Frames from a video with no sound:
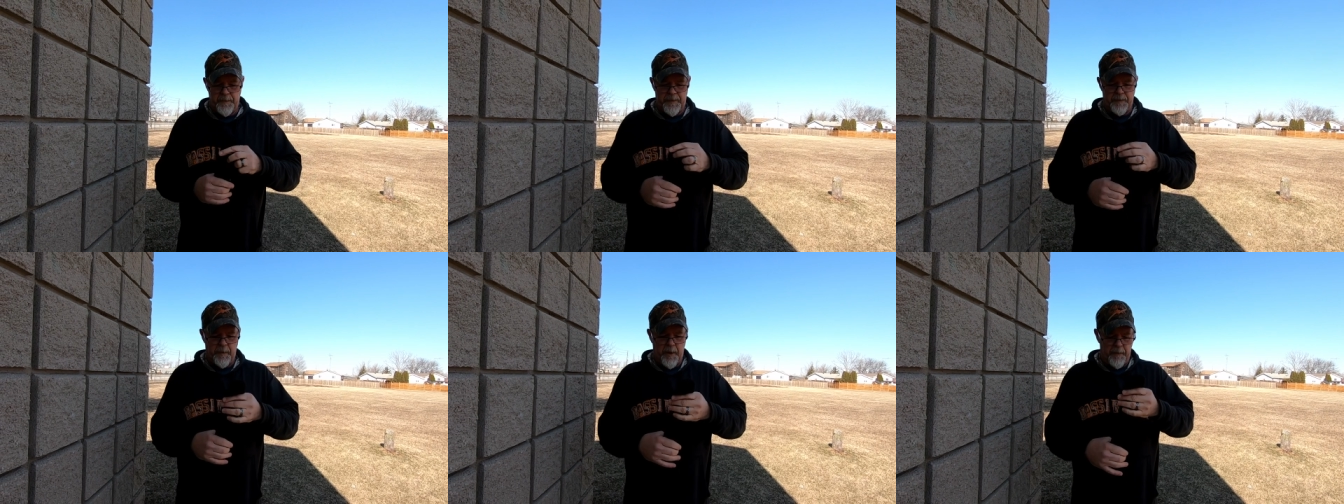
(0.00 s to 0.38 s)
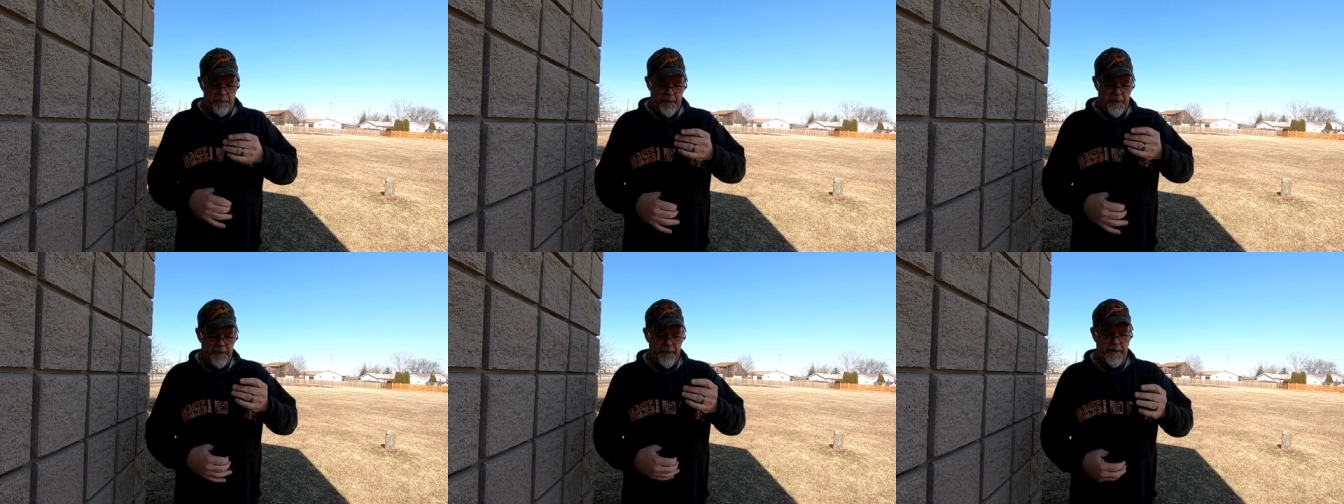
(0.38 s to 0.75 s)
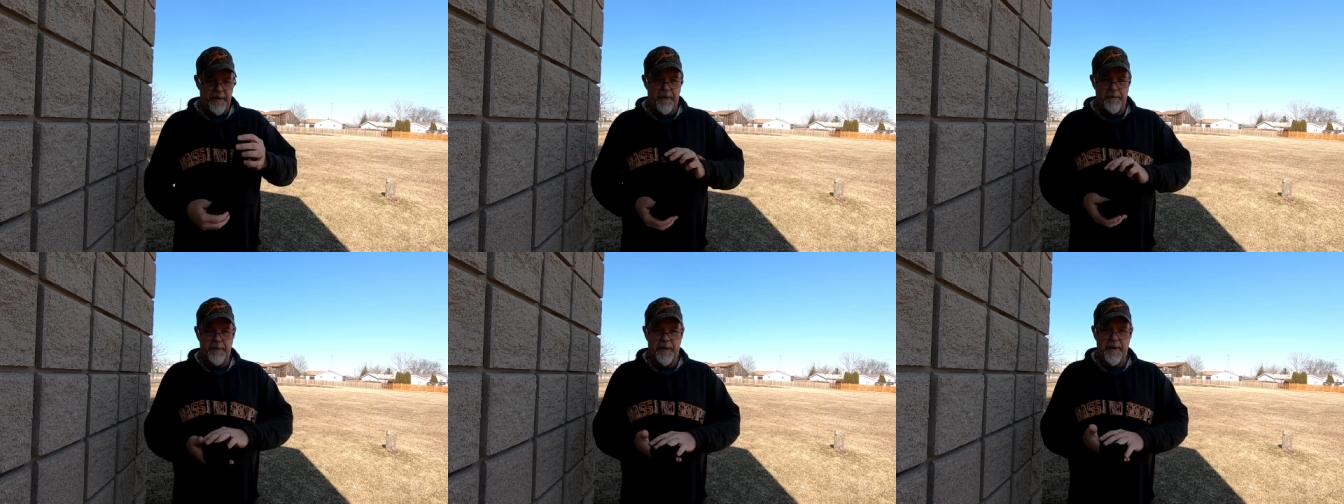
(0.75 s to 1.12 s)
small building
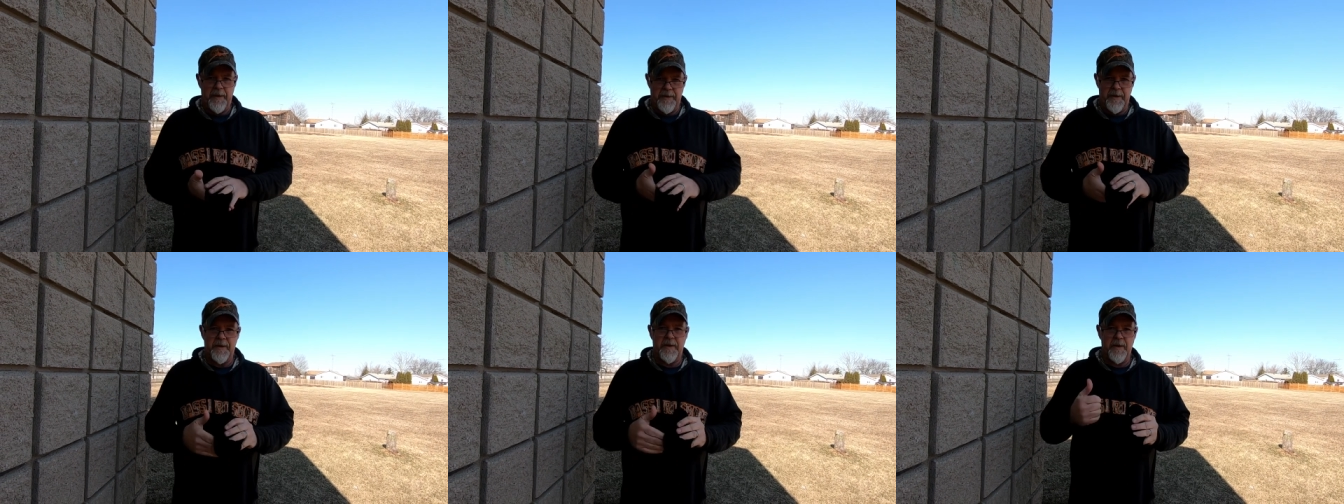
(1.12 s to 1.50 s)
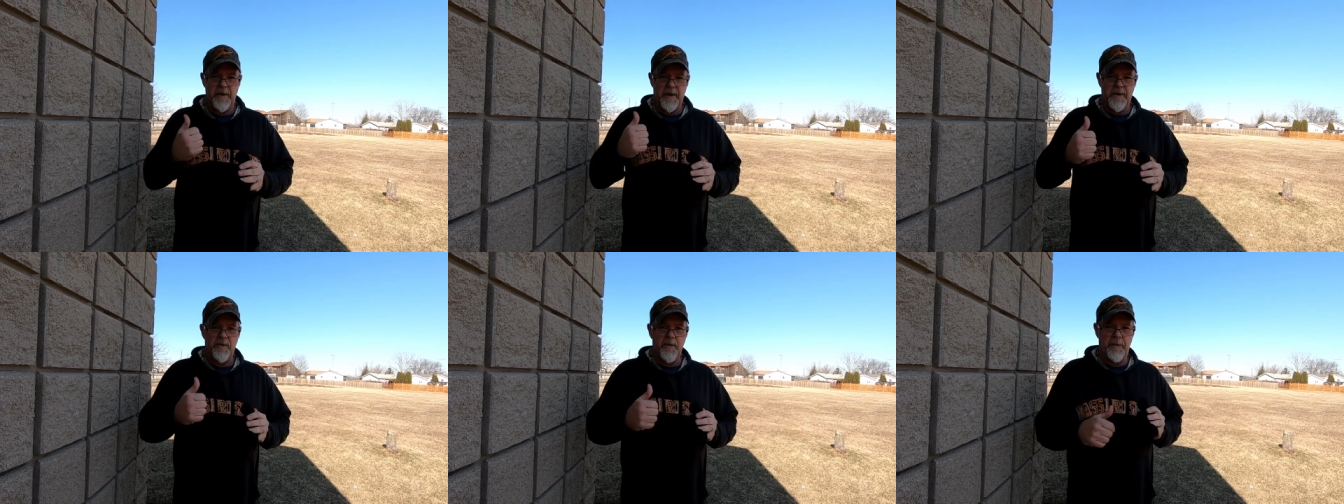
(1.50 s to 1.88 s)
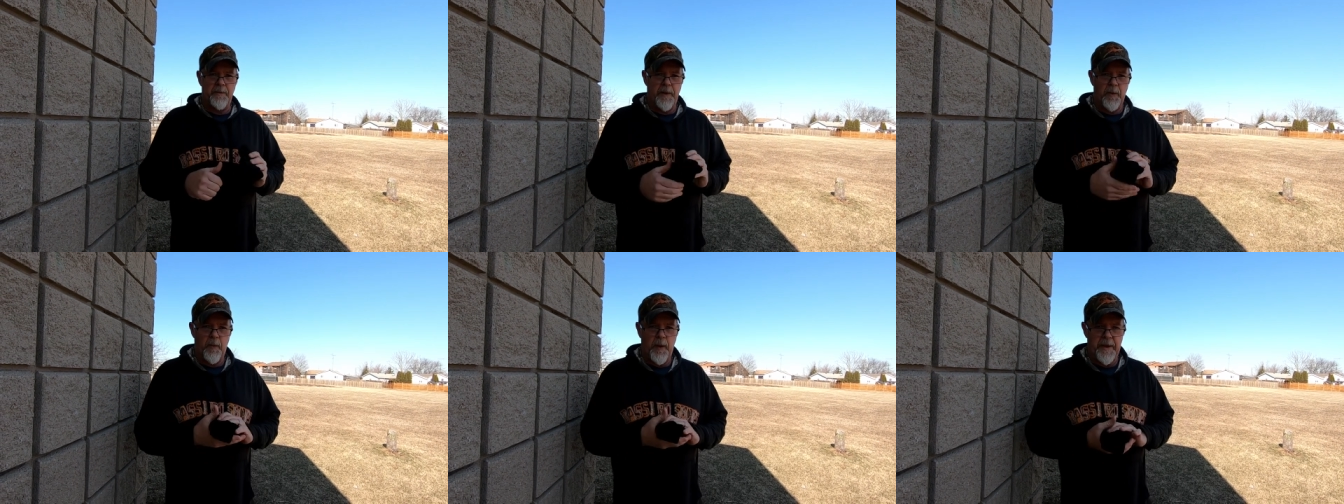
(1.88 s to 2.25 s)
here because it's
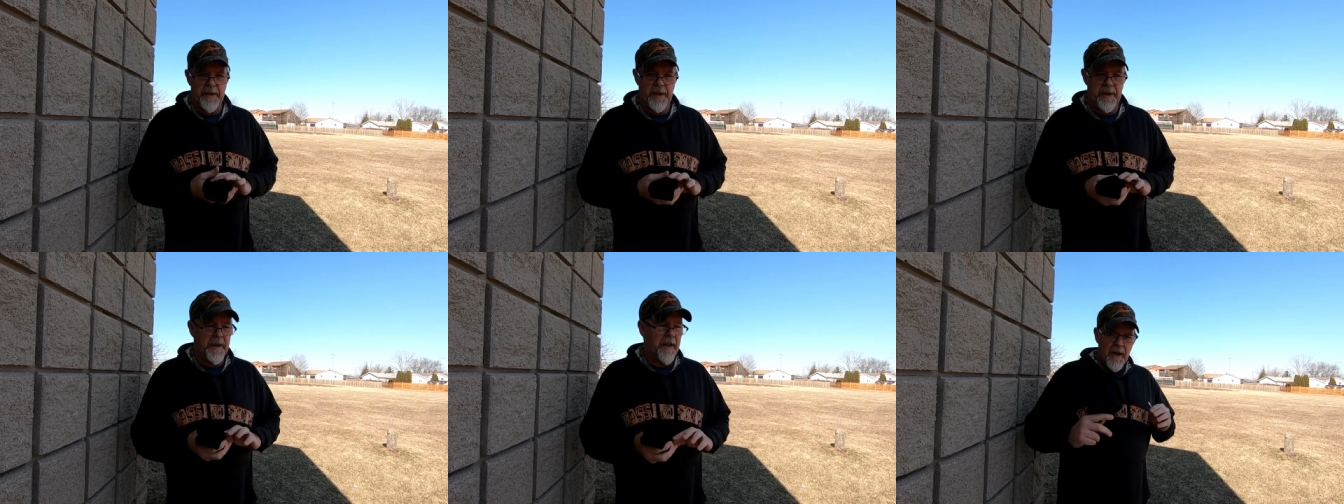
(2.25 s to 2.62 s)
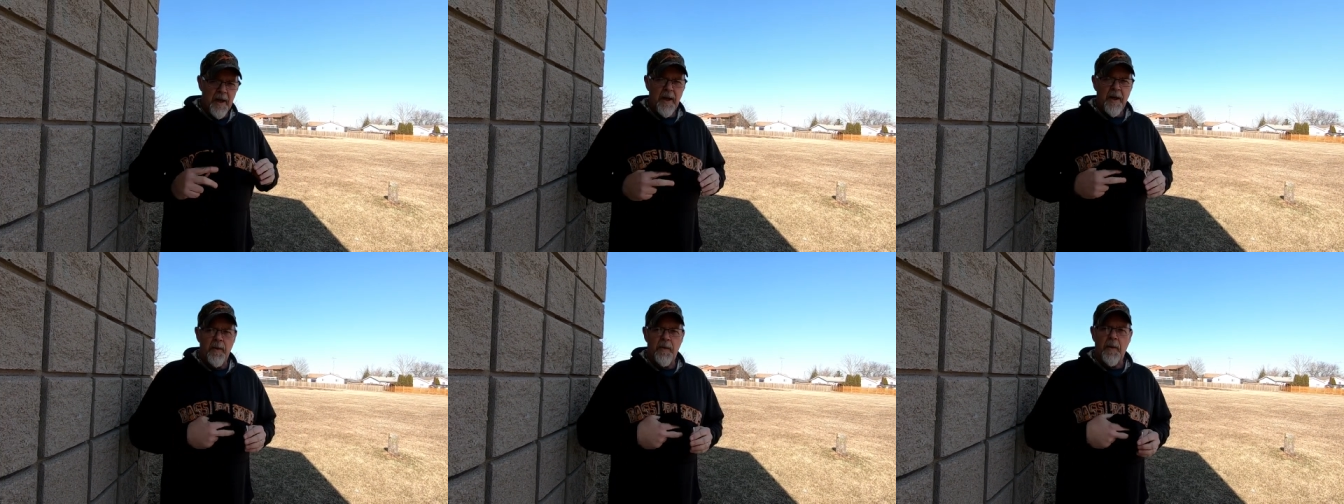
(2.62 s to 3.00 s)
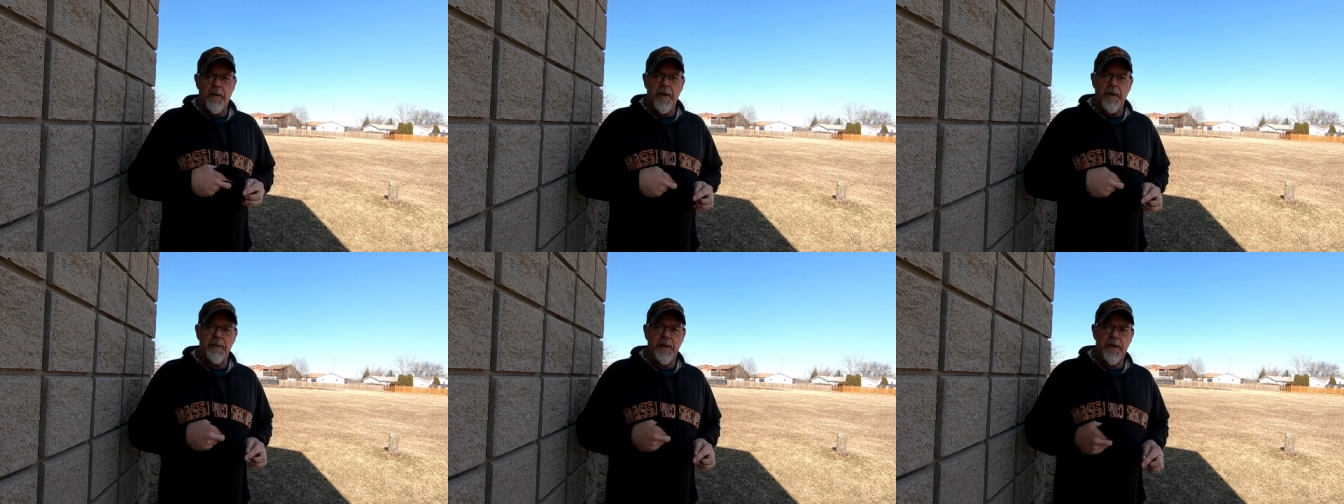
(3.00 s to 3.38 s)
extremely windy. What
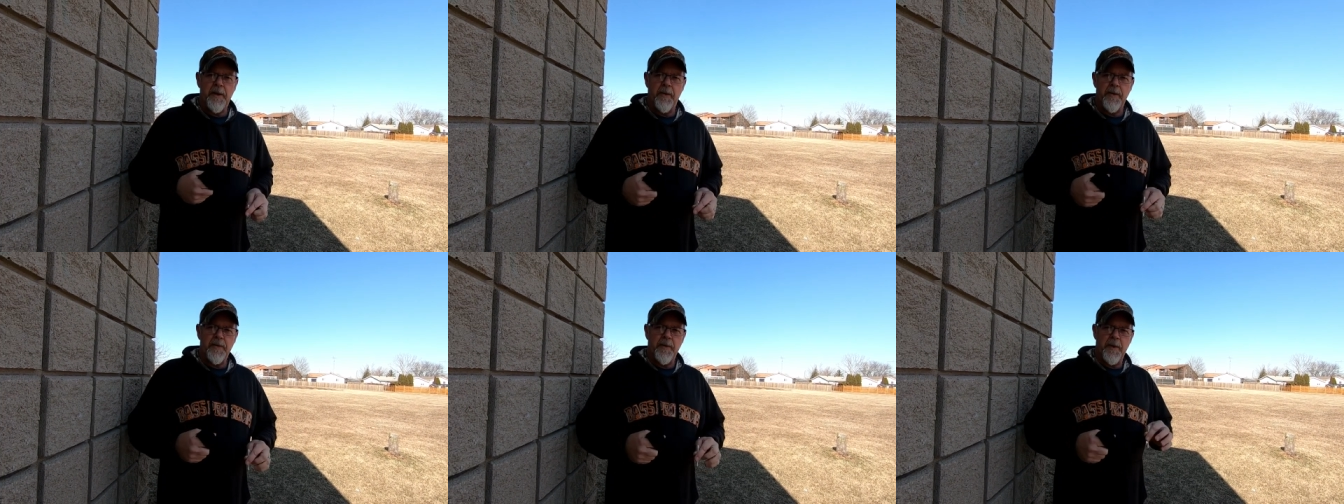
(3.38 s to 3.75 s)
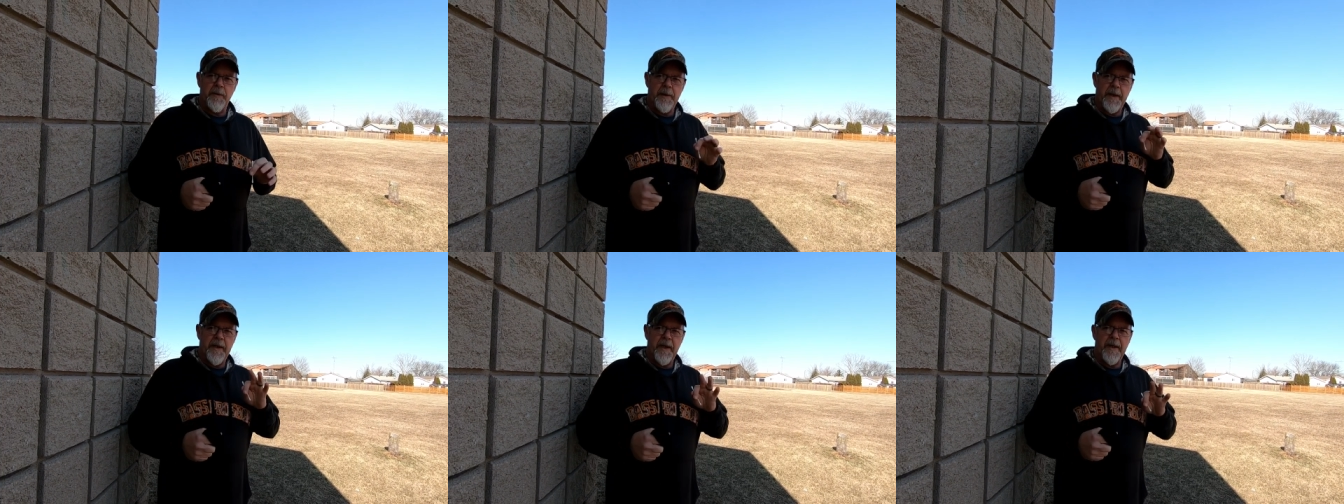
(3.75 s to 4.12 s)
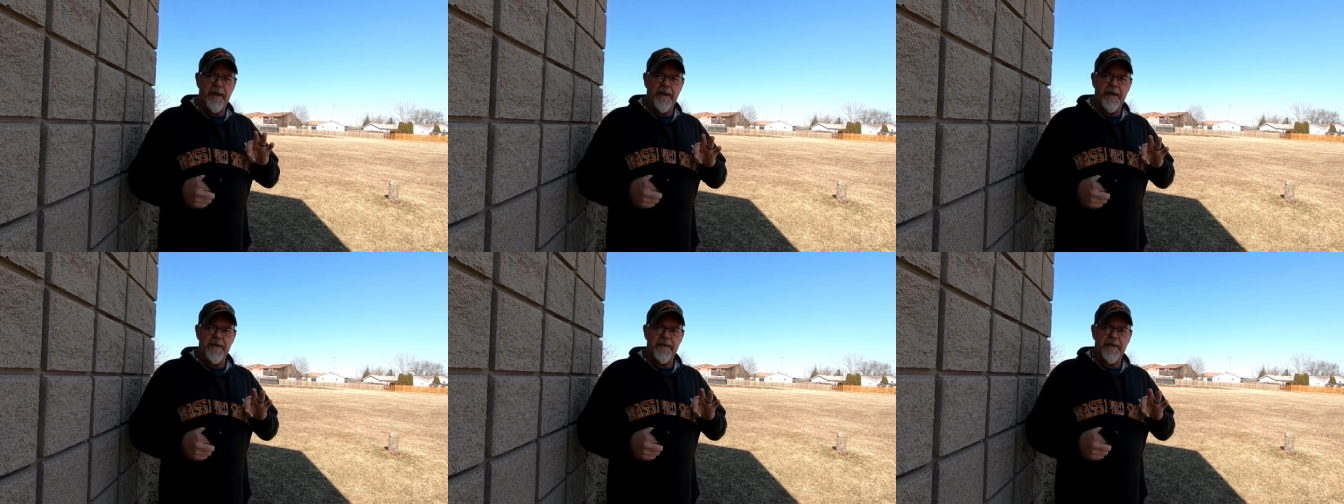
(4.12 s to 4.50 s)
we're going to be doing is we're going to be
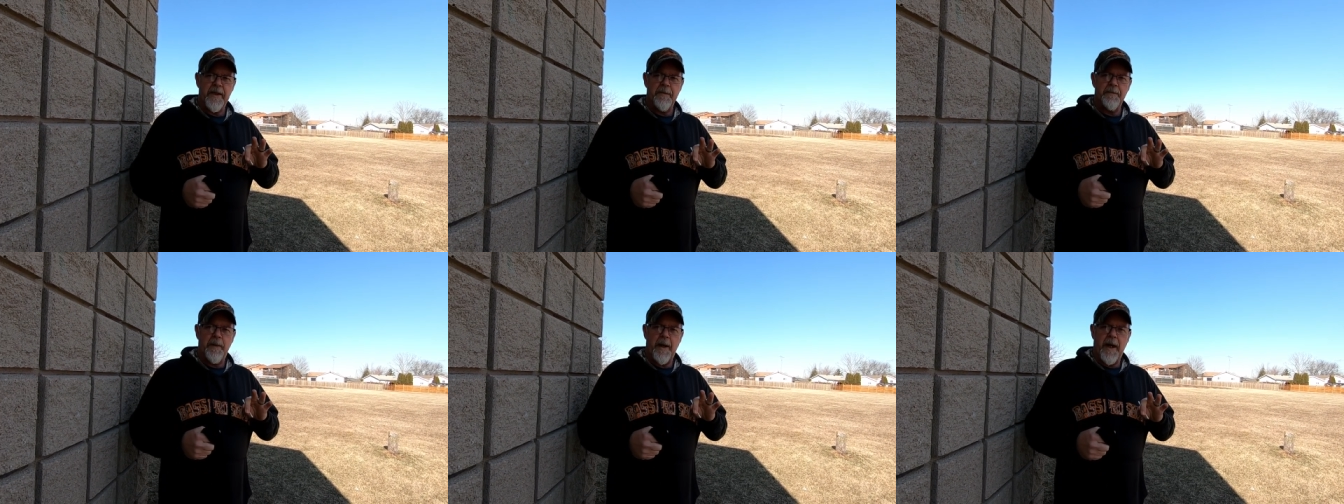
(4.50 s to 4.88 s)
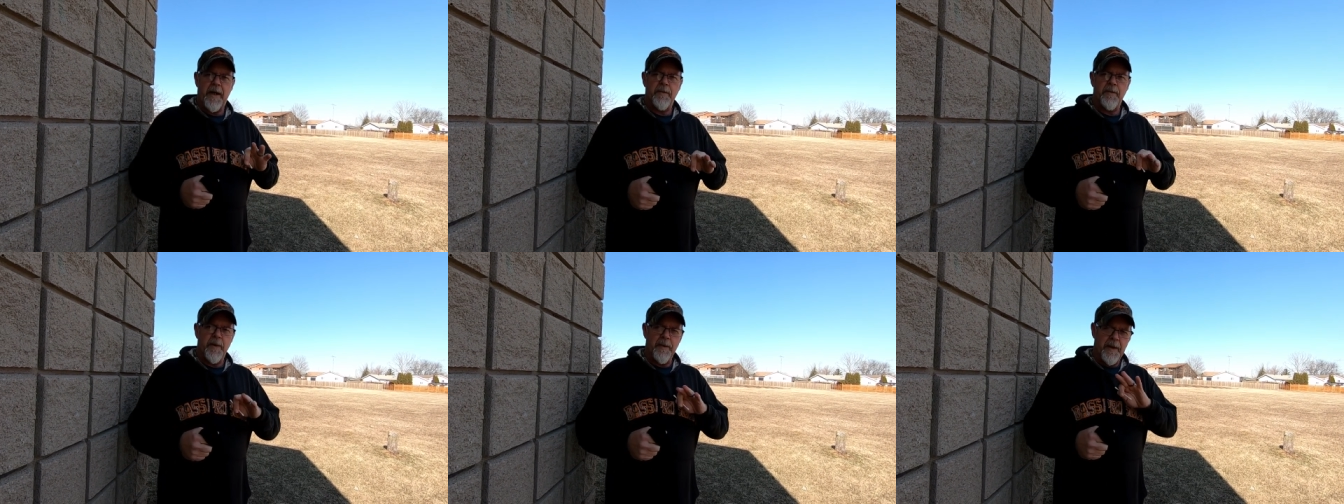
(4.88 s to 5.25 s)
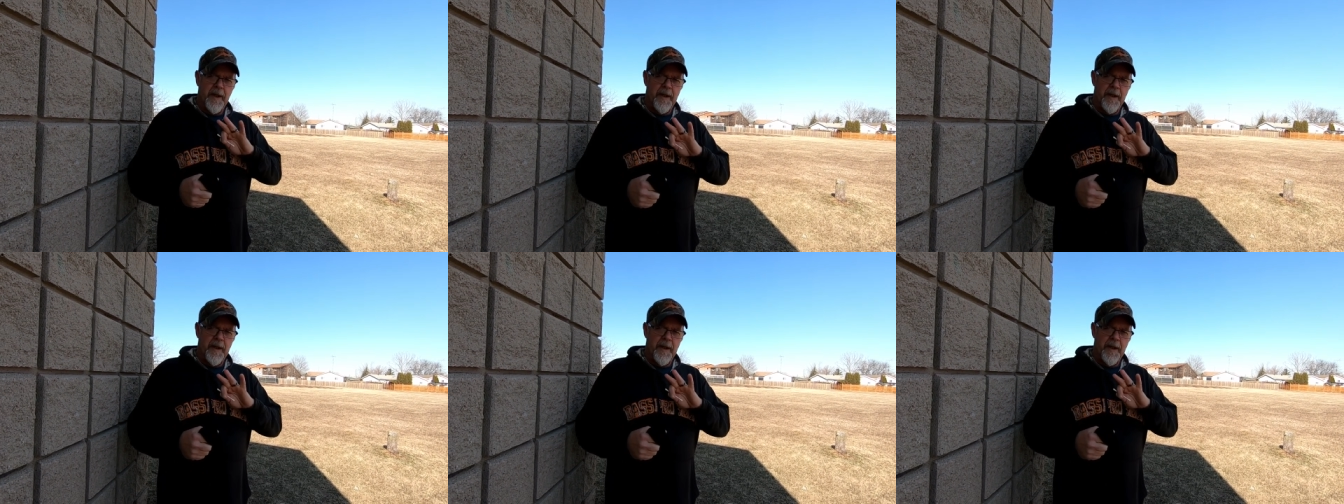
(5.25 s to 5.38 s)
kicking in a scent pad. We're going